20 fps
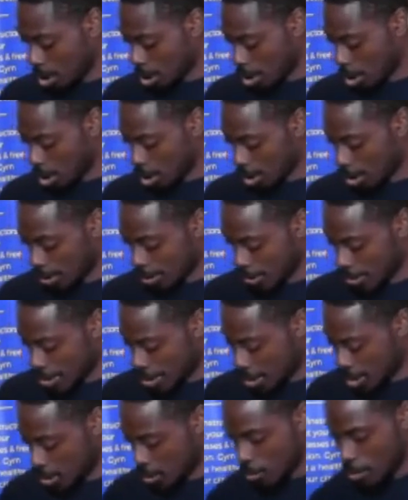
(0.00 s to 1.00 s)
All right, let's
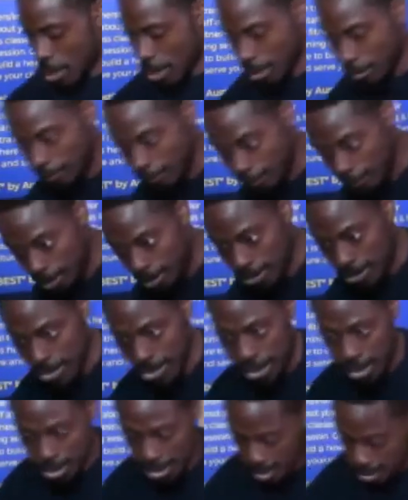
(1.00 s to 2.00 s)
get it cracking,
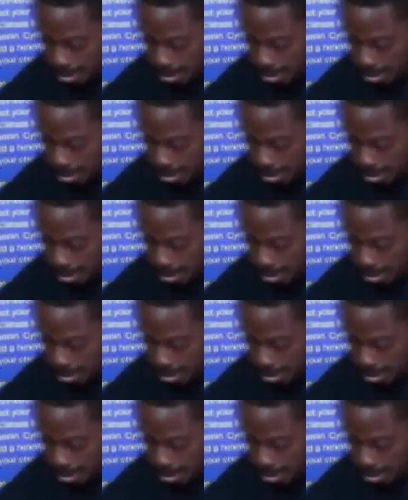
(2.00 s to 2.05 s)
fellas.